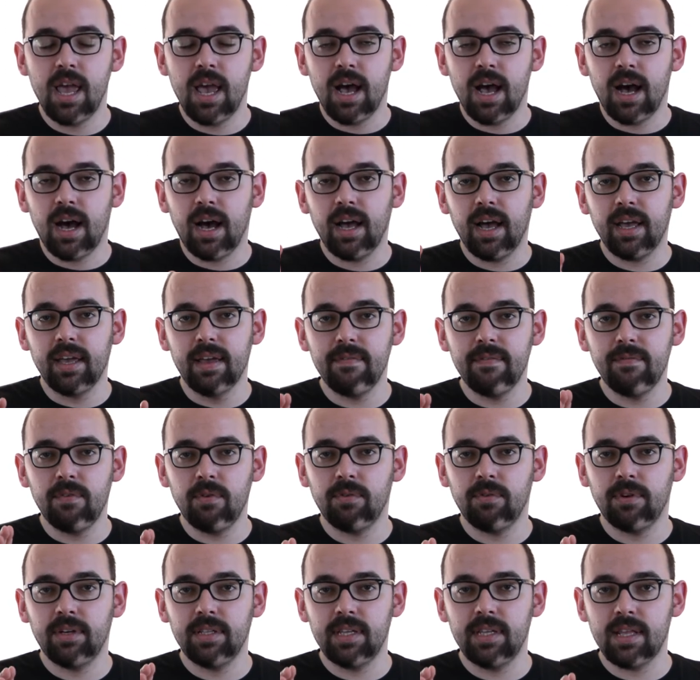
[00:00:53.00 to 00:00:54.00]
I have
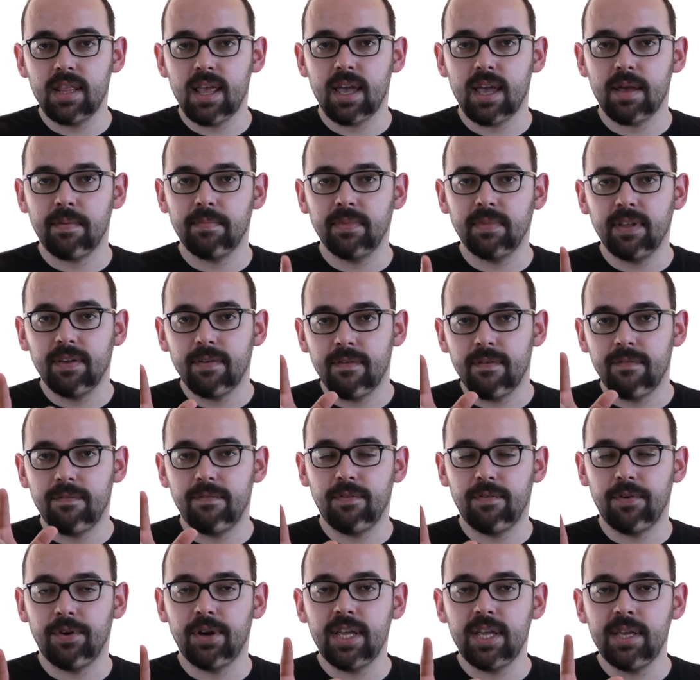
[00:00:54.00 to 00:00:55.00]
already named
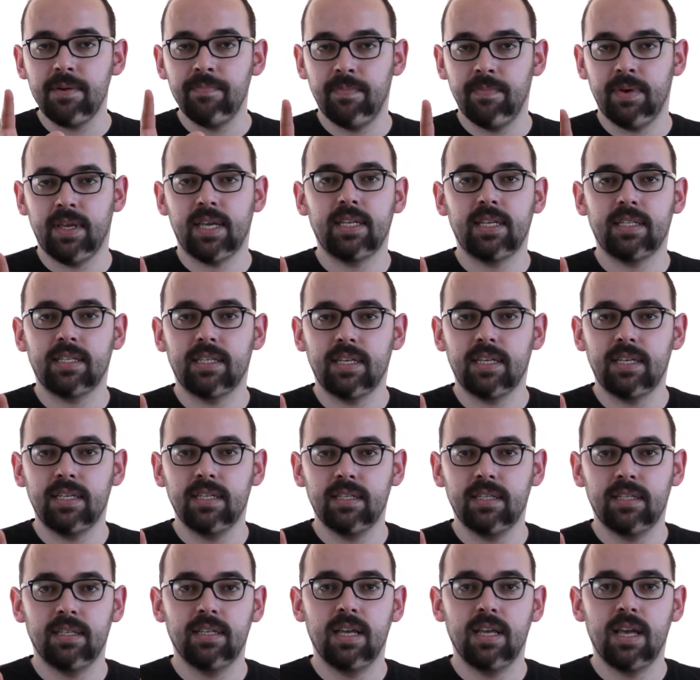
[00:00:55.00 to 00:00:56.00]
three
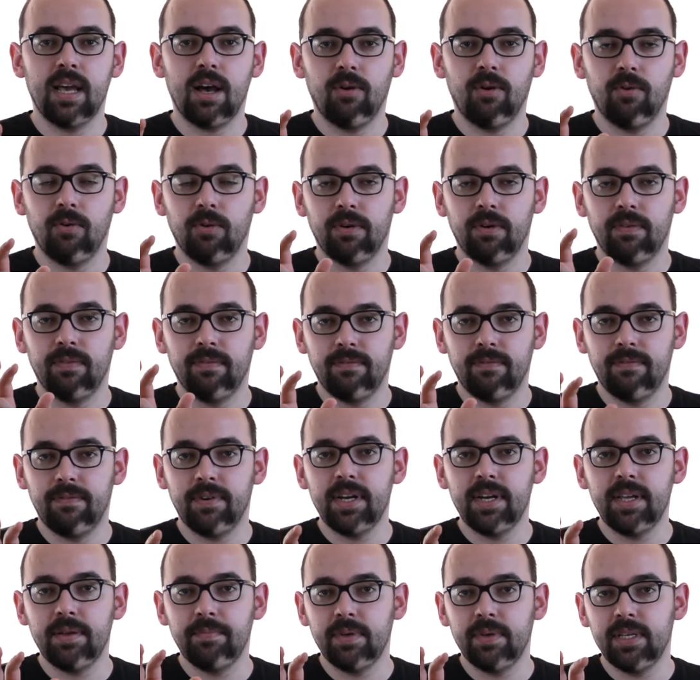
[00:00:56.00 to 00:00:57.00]
pieces
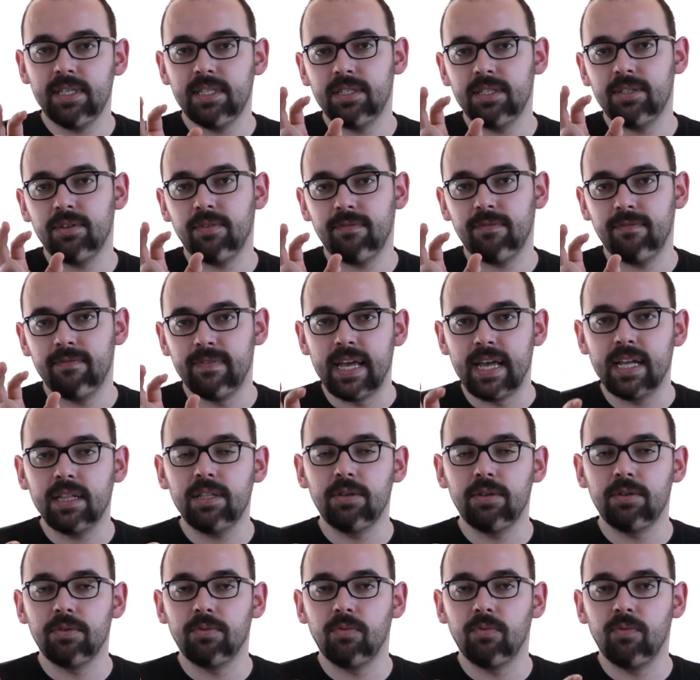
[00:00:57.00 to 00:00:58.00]
of
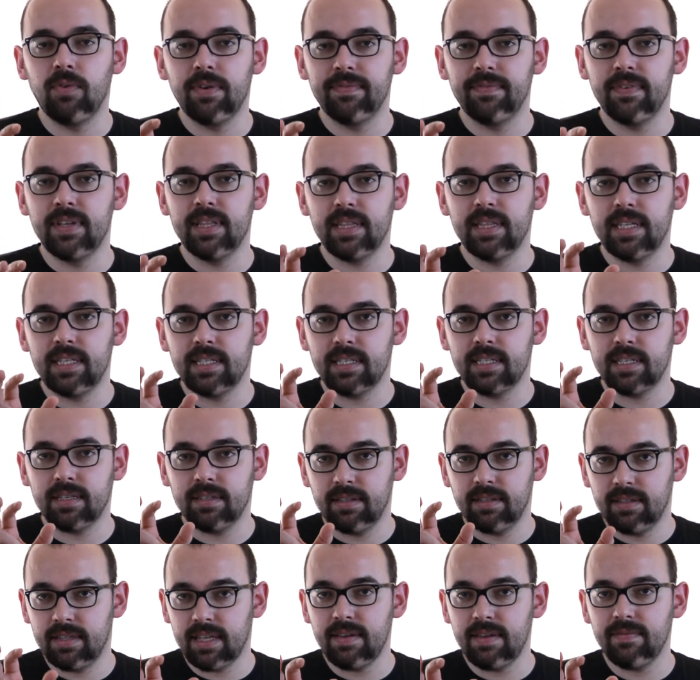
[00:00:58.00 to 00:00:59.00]
value within this
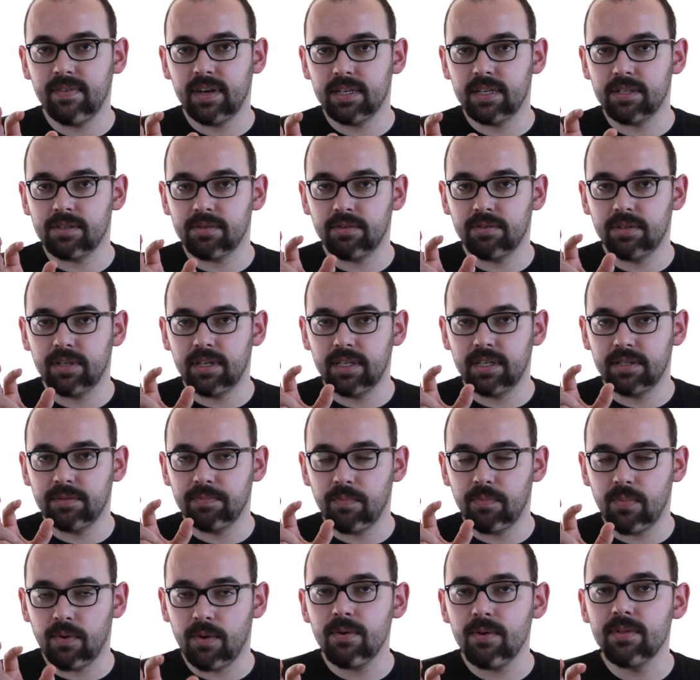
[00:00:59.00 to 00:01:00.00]
device or this
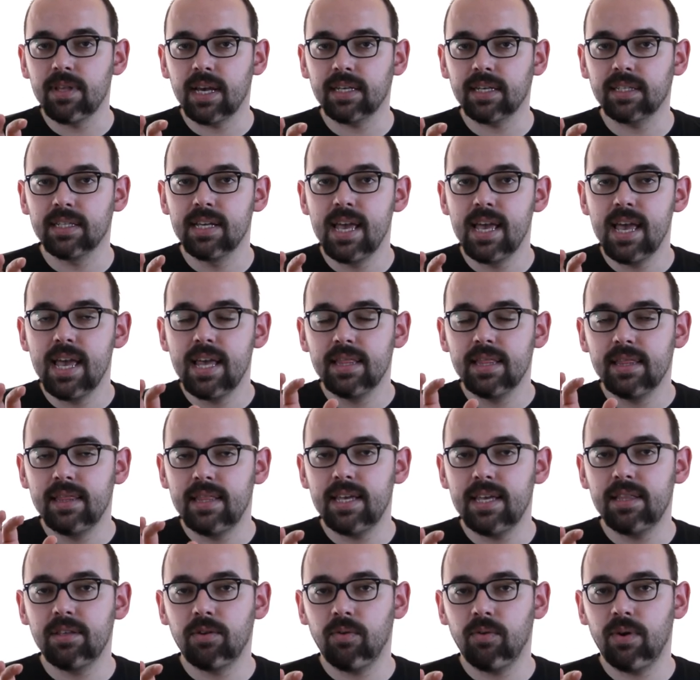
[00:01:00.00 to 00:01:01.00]
product
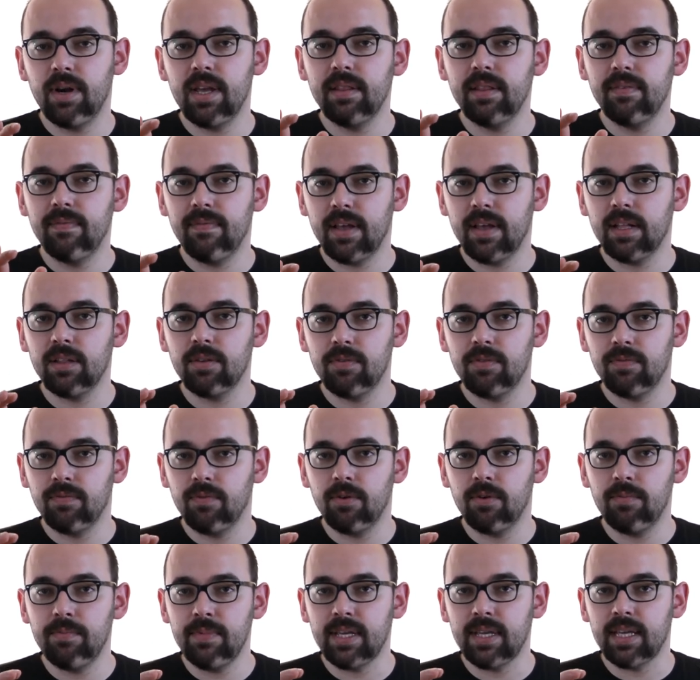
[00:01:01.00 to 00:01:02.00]
that create value
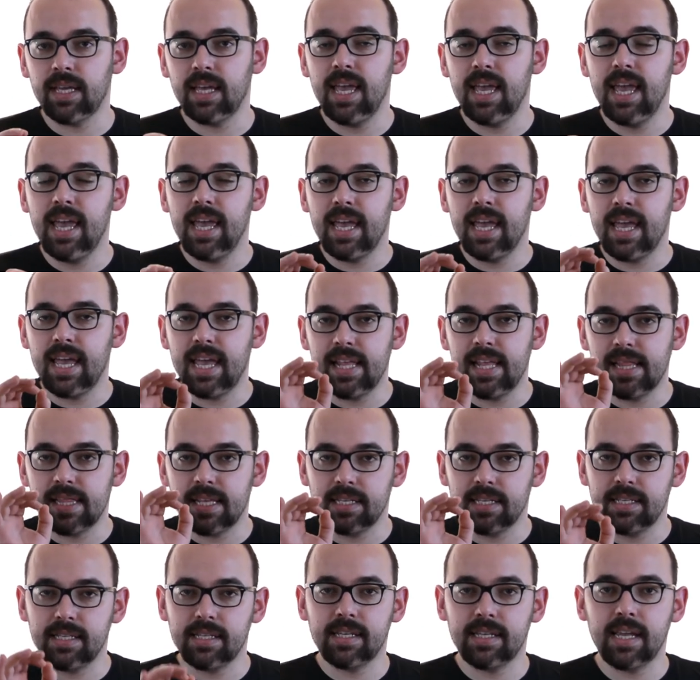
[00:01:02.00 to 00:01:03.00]
for me. In
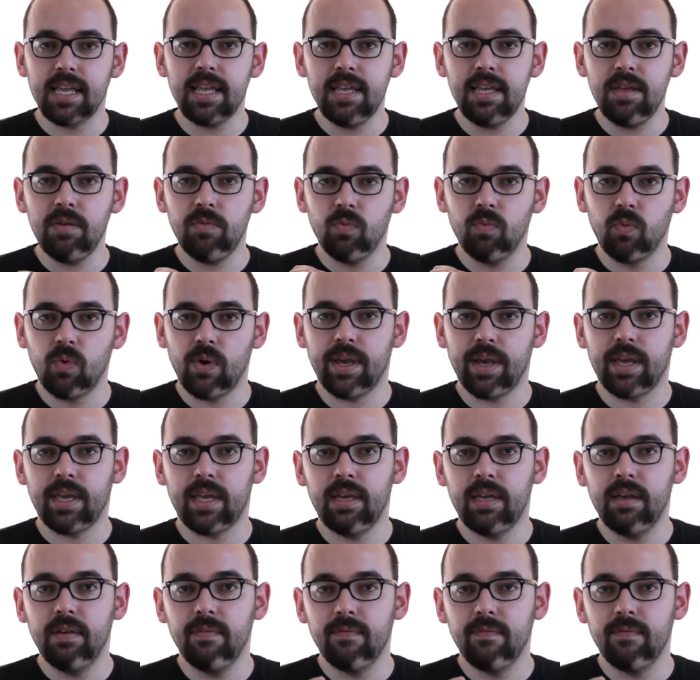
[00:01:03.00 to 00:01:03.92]
the same way,